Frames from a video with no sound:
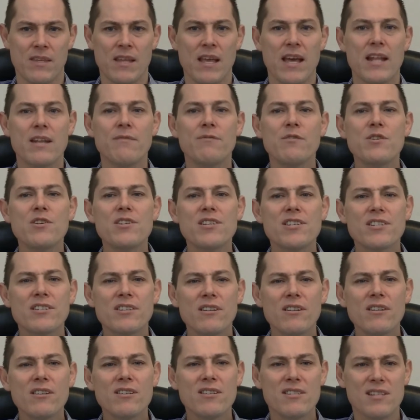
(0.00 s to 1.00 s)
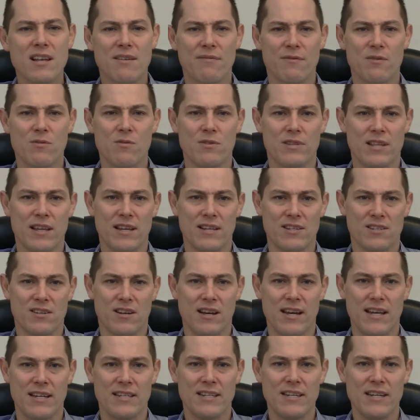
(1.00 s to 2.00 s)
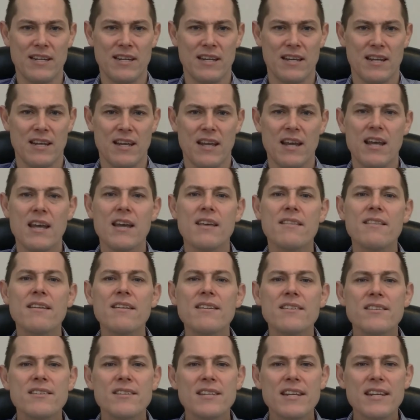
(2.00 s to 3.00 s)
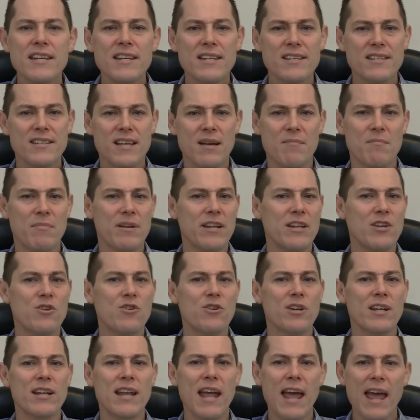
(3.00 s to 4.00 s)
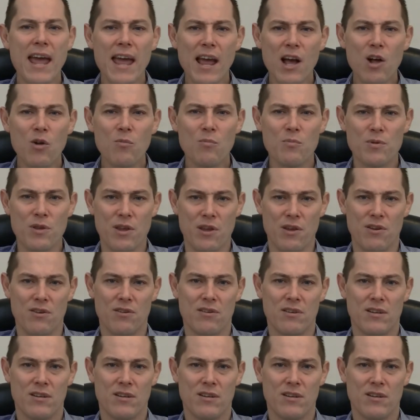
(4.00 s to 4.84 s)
And if you still suffer with anxiety, then see somebody who can help you.